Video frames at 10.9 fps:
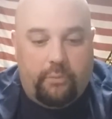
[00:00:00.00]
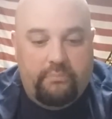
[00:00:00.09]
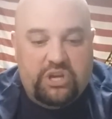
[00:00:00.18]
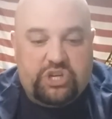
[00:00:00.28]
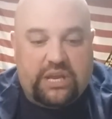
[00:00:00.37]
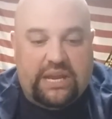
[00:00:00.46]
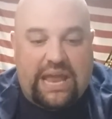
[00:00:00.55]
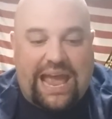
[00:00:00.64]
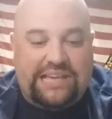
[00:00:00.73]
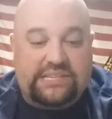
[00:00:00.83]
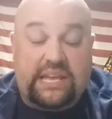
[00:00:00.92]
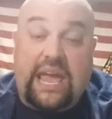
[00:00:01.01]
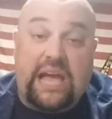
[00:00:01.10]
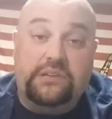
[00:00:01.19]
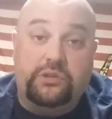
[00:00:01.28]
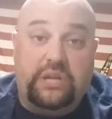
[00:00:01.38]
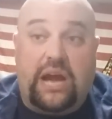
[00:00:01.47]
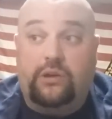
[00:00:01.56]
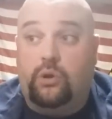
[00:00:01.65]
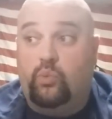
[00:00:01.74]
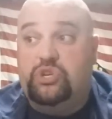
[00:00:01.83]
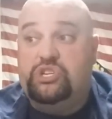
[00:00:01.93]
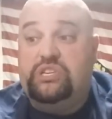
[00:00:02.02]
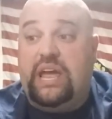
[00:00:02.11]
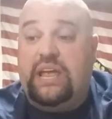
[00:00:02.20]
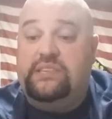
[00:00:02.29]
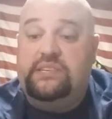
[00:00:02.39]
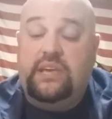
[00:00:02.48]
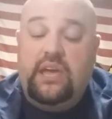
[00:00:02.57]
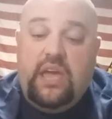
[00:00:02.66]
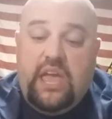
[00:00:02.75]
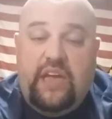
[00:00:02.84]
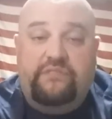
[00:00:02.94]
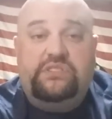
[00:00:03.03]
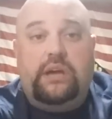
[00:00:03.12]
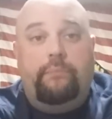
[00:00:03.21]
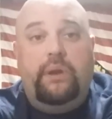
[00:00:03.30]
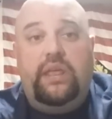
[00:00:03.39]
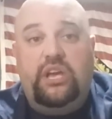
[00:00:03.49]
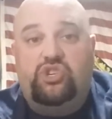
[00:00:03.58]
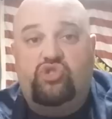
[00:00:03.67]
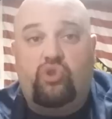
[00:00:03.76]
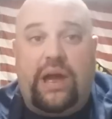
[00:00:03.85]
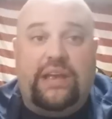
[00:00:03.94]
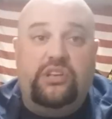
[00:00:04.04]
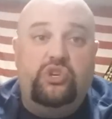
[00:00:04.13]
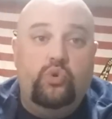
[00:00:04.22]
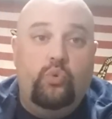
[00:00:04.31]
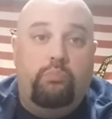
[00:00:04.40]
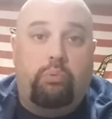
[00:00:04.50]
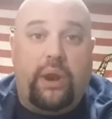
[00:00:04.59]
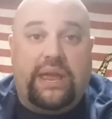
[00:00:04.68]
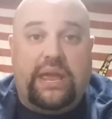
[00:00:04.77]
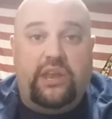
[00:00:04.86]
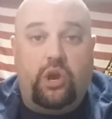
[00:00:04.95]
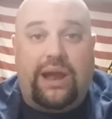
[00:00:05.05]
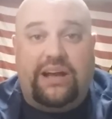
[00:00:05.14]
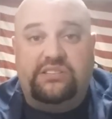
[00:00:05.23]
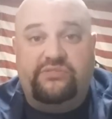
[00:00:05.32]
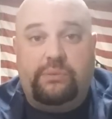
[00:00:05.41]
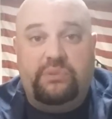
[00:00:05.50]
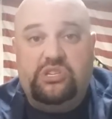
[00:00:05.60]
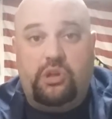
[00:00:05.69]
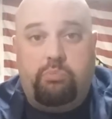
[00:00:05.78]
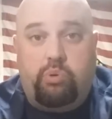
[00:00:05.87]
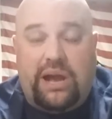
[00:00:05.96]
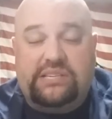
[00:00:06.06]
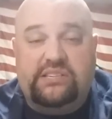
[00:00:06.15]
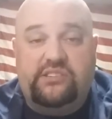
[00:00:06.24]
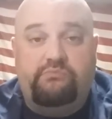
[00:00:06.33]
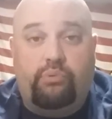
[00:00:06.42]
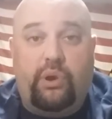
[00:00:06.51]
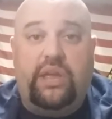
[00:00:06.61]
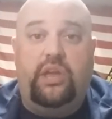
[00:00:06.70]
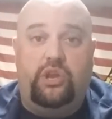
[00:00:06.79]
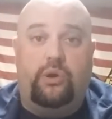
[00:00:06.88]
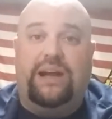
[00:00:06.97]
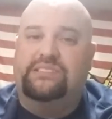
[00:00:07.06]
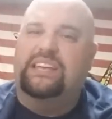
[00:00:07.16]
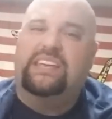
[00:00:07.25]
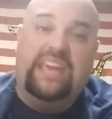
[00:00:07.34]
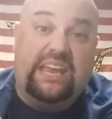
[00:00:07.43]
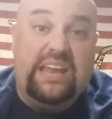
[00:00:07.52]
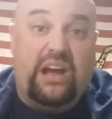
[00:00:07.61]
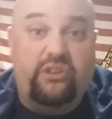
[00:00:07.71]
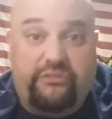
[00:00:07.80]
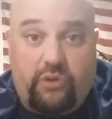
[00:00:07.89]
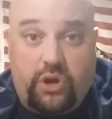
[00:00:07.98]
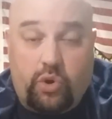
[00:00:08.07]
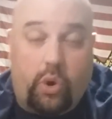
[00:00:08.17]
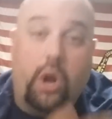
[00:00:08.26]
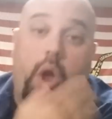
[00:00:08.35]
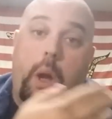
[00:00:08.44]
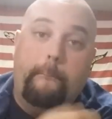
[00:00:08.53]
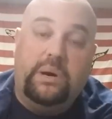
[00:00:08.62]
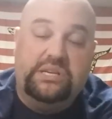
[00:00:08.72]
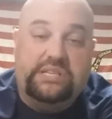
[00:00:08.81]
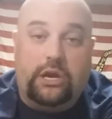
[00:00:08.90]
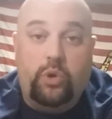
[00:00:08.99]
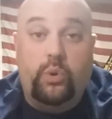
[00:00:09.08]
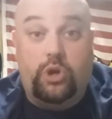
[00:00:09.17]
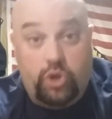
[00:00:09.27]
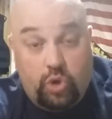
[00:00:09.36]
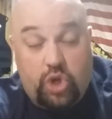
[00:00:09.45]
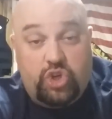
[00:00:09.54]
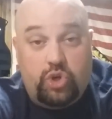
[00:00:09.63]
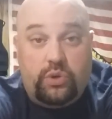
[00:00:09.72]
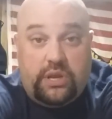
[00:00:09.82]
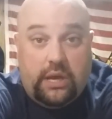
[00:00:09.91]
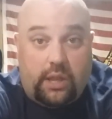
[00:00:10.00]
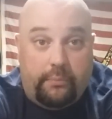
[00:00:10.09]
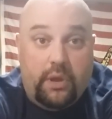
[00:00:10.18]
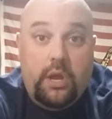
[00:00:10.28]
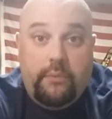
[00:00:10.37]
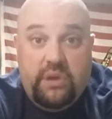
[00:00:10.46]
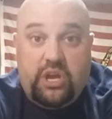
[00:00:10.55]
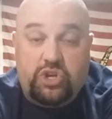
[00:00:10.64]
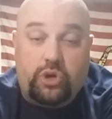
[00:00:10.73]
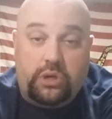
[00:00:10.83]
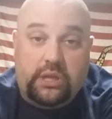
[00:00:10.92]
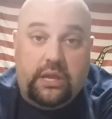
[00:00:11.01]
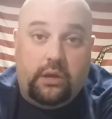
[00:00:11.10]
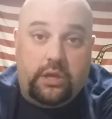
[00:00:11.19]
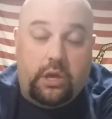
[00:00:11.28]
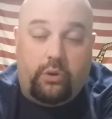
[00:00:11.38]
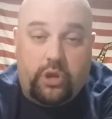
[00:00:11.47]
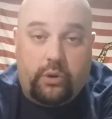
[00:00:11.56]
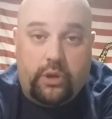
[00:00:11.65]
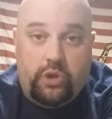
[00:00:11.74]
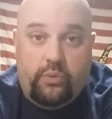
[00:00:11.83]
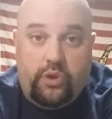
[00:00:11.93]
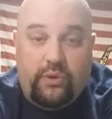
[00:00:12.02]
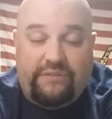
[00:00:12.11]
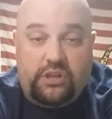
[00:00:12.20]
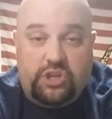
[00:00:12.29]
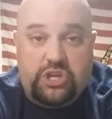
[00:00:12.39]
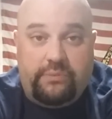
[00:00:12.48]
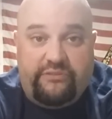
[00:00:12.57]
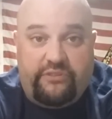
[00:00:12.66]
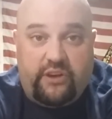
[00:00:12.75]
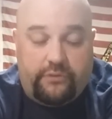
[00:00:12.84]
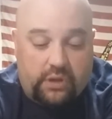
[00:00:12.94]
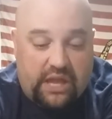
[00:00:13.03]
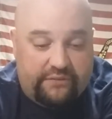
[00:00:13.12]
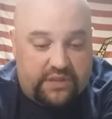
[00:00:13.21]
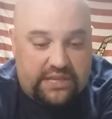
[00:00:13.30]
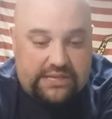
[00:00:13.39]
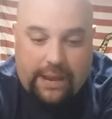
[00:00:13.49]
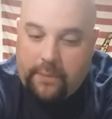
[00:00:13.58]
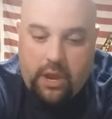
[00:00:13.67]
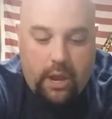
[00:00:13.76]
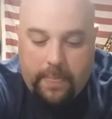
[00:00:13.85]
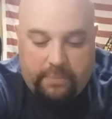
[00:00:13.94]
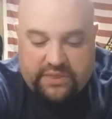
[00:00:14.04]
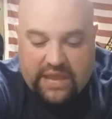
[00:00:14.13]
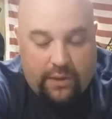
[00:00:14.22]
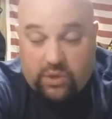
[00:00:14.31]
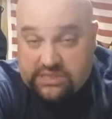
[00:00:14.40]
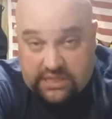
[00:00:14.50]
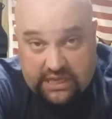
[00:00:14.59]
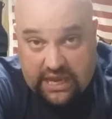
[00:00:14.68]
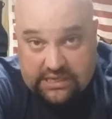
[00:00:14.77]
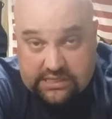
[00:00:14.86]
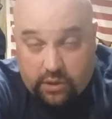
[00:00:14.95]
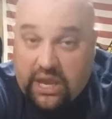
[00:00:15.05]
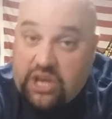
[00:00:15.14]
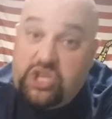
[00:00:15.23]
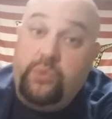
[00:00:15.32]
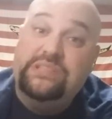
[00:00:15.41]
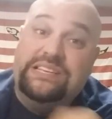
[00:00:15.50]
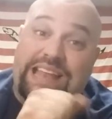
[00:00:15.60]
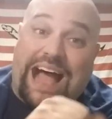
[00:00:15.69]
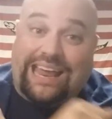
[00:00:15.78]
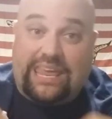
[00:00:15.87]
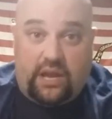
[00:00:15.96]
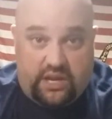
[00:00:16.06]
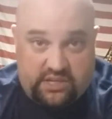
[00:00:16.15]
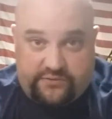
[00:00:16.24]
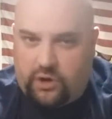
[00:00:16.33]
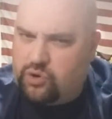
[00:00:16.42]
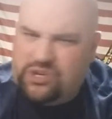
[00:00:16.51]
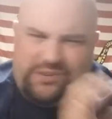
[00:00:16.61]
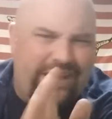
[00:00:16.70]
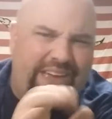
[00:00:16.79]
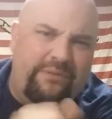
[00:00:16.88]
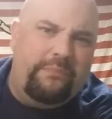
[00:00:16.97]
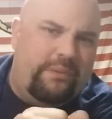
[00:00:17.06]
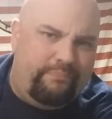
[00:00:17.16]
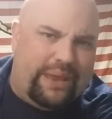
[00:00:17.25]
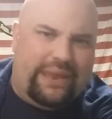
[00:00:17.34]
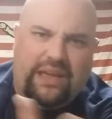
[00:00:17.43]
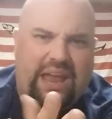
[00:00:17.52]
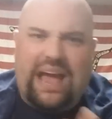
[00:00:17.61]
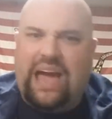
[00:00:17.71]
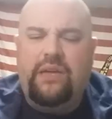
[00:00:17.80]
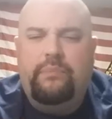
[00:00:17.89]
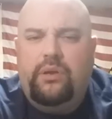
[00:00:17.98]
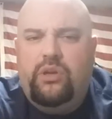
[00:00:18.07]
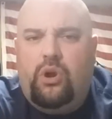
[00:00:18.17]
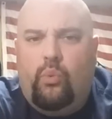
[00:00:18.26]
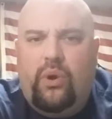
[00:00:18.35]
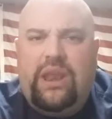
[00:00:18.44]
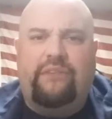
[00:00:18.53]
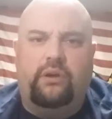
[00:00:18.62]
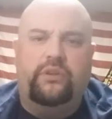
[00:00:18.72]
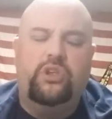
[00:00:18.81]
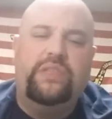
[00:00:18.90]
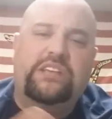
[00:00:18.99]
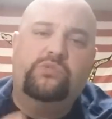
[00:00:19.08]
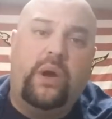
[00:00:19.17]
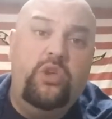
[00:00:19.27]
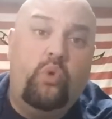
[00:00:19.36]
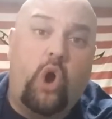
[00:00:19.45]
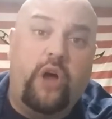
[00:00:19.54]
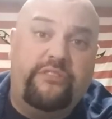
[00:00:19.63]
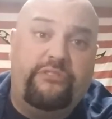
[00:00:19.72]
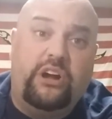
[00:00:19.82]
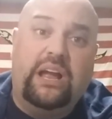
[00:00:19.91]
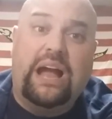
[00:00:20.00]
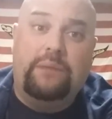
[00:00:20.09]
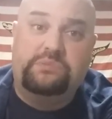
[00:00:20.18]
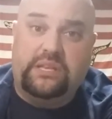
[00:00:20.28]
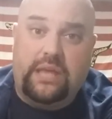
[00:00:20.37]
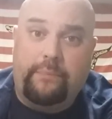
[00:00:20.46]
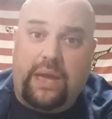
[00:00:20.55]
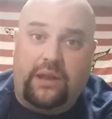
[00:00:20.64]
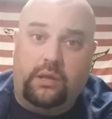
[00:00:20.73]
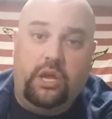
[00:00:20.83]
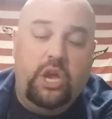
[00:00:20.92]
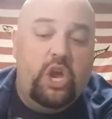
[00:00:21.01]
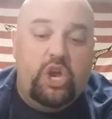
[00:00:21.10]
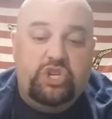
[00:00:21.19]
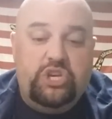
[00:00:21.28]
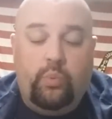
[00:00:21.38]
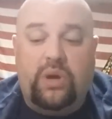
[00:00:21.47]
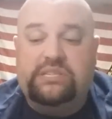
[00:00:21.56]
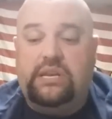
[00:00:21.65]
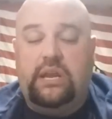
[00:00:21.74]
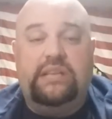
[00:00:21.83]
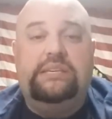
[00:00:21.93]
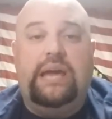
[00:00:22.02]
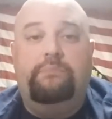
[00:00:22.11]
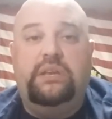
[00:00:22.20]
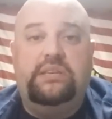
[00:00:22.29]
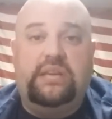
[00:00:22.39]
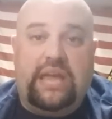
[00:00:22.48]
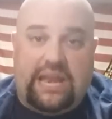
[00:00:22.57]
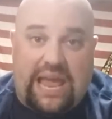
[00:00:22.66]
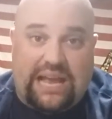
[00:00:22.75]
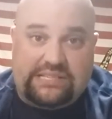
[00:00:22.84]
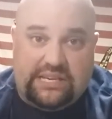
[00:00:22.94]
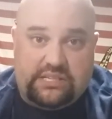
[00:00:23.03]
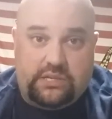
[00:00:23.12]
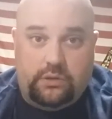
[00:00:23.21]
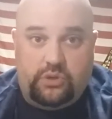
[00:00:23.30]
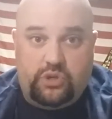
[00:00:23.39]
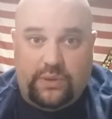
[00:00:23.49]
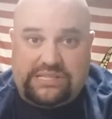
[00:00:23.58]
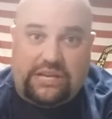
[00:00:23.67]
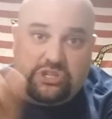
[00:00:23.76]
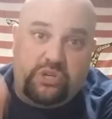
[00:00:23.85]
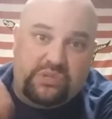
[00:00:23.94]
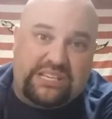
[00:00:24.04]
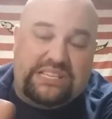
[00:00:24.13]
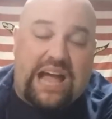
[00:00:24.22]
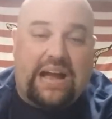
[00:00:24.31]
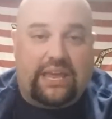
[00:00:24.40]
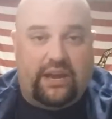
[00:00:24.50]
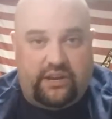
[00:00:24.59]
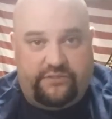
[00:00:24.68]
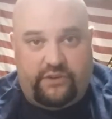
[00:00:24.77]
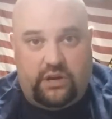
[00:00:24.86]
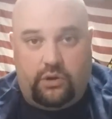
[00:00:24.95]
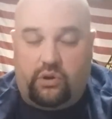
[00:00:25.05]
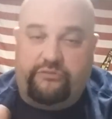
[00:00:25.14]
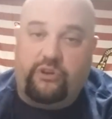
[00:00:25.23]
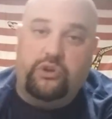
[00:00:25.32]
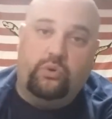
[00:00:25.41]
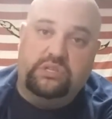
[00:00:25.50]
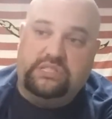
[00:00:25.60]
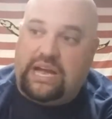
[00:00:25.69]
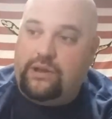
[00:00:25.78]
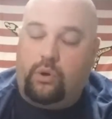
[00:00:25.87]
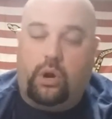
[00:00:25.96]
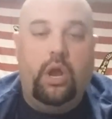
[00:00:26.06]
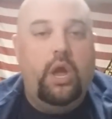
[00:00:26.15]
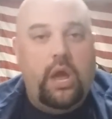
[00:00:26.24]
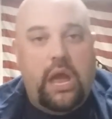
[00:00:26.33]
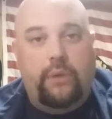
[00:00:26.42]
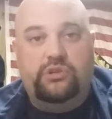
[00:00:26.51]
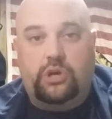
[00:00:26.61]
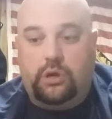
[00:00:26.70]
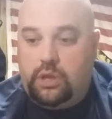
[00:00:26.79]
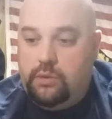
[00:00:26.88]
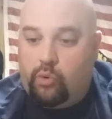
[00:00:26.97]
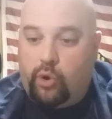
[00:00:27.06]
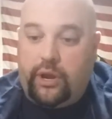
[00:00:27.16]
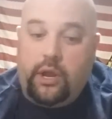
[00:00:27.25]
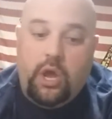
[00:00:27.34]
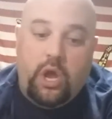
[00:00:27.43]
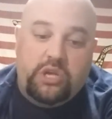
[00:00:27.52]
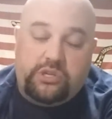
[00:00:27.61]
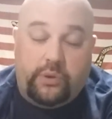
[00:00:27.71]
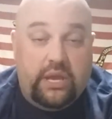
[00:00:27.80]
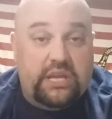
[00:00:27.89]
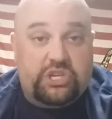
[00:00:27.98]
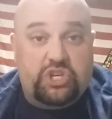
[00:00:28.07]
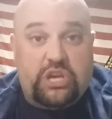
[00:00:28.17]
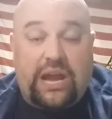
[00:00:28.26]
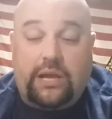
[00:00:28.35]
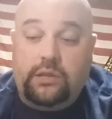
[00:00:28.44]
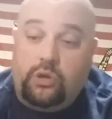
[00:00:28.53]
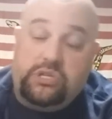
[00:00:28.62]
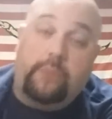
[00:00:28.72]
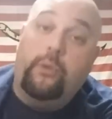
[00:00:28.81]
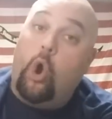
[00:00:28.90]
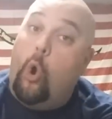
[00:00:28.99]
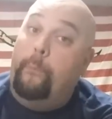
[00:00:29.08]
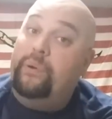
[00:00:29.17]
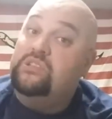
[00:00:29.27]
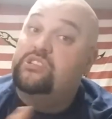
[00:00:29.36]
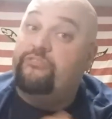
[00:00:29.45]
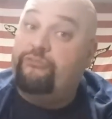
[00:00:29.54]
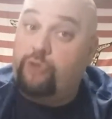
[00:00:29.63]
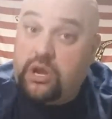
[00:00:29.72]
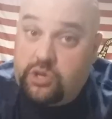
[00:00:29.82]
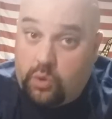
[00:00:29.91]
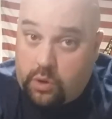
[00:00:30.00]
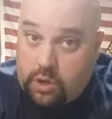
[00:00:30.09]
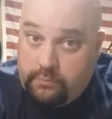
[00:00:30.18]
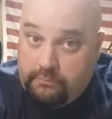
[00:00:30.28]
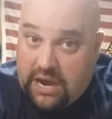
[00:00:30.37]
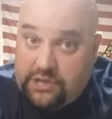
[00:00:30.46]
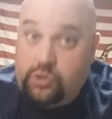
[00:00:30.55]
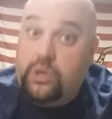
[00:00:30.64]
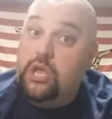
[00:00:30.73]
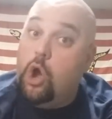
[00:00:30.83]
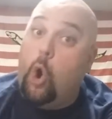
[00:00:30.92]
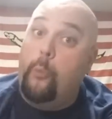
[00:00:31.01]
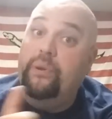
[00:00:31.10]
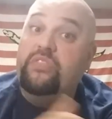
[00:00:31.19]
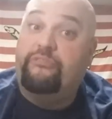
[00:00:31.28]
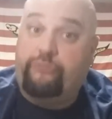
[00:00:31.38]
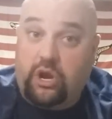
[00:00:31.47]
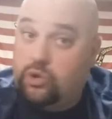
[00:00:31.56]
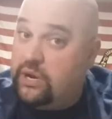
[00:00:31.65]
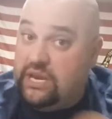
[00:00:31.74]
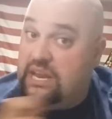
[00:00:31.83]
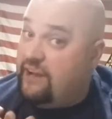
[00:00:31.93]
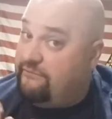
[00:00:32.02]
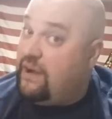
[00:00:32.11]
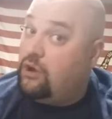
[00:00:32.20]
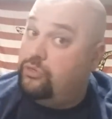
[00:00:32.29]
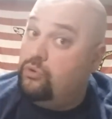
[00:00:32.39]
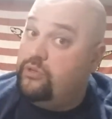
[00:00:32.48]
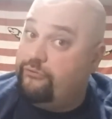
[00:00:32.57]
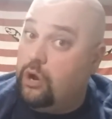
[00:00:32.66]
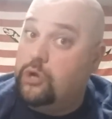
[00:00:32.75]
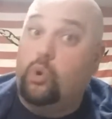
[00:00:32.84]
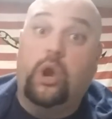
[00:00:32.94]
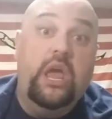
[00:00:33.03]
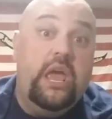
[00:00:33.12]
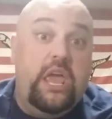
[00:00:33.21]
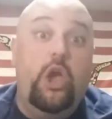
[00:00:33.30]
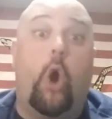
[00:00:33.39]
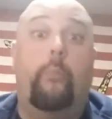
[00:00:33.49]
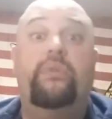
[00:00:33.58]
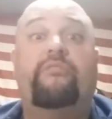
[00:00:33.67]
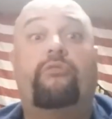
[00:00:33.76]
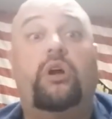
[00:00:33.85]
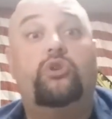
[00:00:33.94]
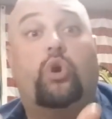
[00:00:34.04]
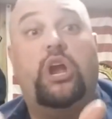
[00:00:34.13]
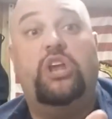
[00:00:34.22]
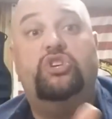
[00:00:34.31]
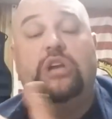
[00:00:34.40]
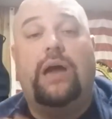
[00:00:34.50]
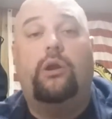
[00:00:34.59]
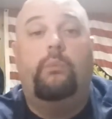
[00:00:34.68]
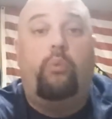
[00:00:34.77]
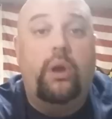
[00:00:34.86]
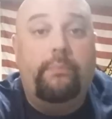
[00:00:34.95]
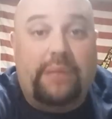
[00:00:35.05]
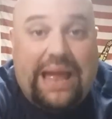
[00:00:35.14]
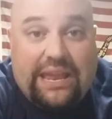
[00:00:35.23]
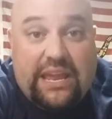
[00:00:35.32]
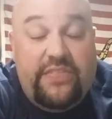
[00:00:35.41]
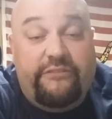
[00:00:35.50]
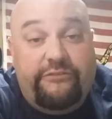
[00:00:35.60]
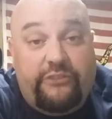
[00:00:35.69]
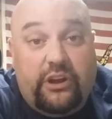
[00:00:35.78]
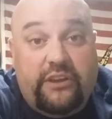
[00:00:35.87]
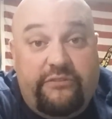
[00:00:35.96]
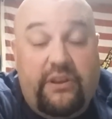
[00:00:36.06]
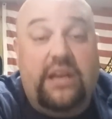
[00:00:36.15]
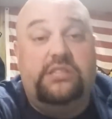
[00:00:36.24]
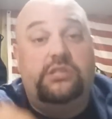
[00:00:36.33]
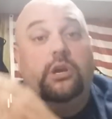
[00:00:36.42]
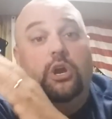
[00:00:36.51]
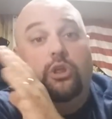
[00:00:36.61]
Michigan has the castle doctrine, which states if somebody is trying to break into your house, if somebody's in the process of breaking into your house, like kicking down your front door, busting out your window, you can shoot and kill them because you're in legal, you have a legitimate fear for your life at that time. But that wasn't the case here, okay? She was knocking on his front door. She may have even been beating on it, but whatever. That's why you call the fucking cops, let them handle it. She wasn't attempting to gain access to his house. She was just knocking on his fucking door. Front door, side door. It was early in the morning. So he gets his shotgun, loads it up, opens the front door, mind you. He opened the front door. He did not fire through the front door. He opened the front door and shot her point blank in the fucking face